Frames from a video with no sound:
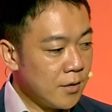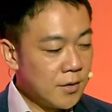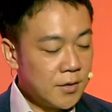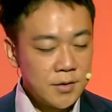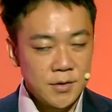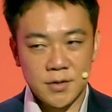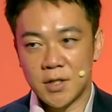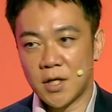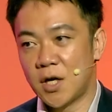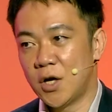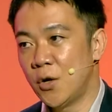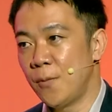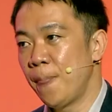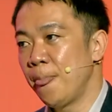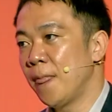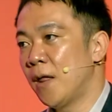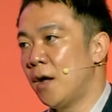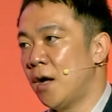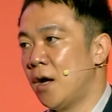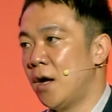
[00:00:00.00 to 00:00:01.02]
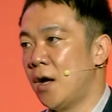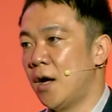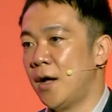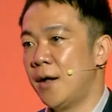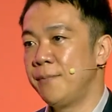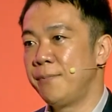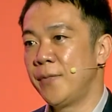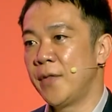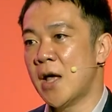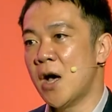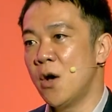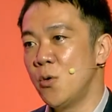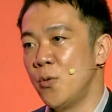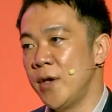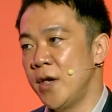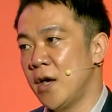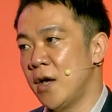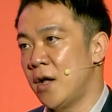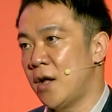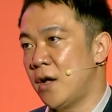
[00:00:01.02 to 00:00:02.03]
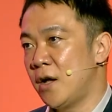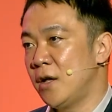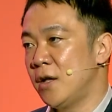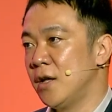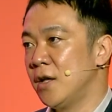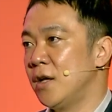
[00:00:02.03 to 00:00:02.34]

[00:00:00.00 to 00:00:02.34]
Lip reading: So now we are